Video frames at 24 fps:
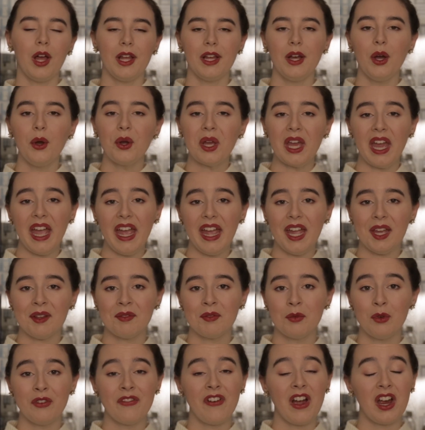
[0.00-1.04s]
Okay,
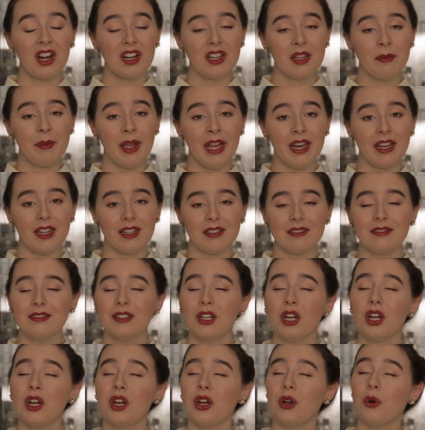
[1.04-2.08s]
we finally made it.
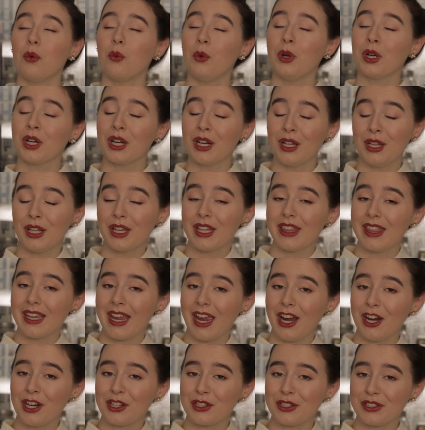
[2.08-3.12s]
We're gonna look at the
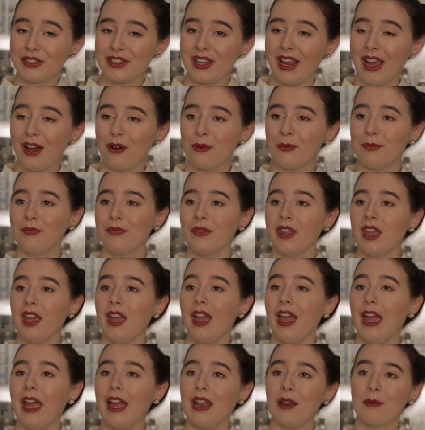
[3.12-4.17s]
characters now.
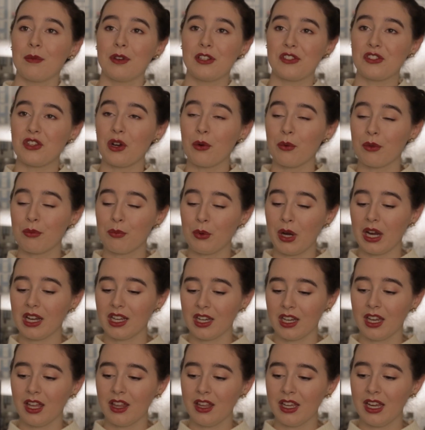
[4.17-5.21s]
And I'm going to start with Breck
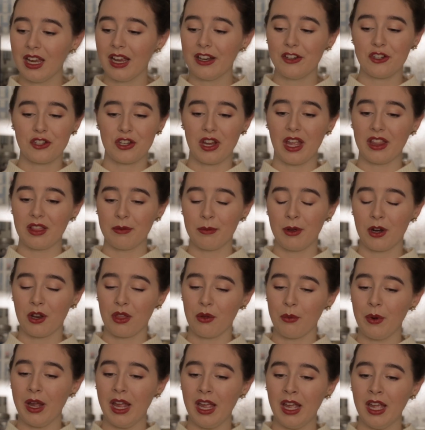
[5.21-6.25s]
and Gilly and just get them out of the
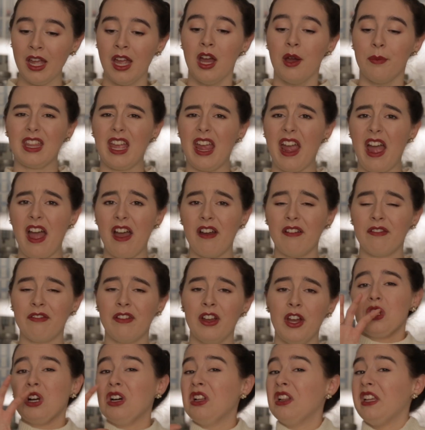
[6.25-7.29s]
way. They have
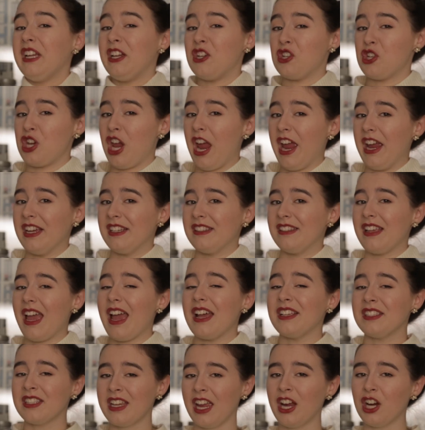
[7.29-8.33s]
cliches
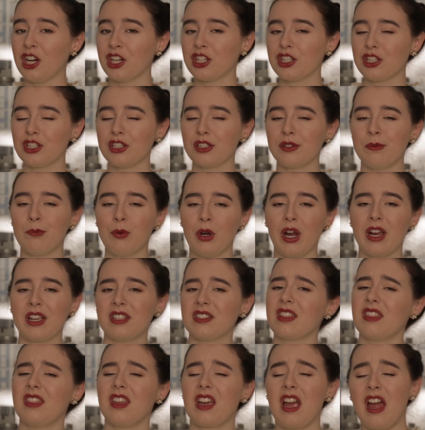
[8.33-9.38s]
as characters. Breck
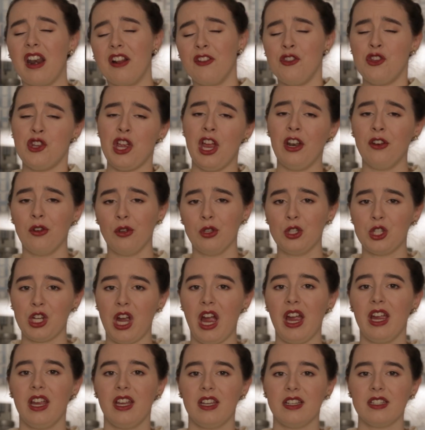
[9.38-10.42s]
is the kind of gentle
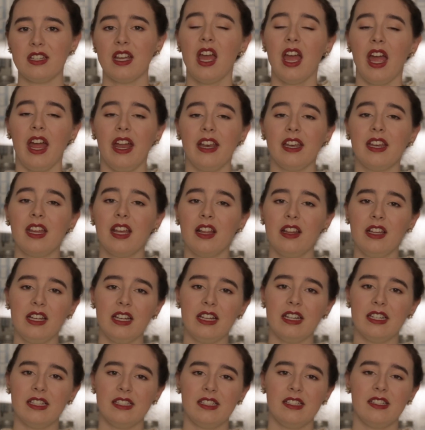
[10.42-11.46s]
giant, and
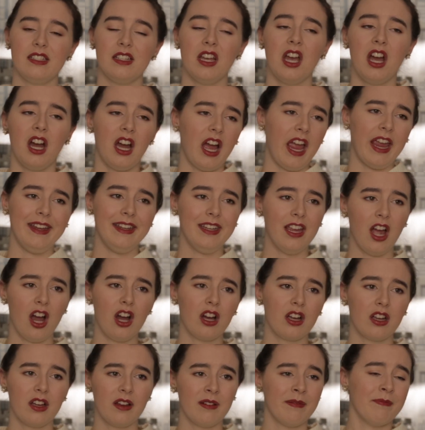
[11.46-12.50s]
Gilly is a
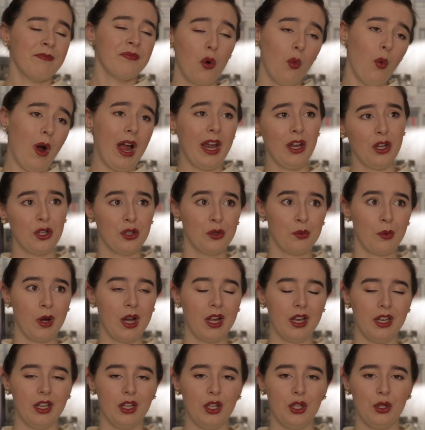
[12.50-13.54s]
young, wild
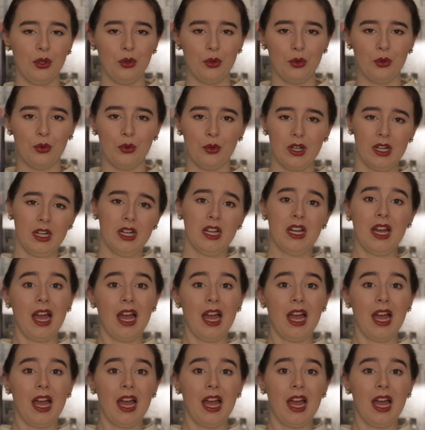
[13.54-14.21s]
one who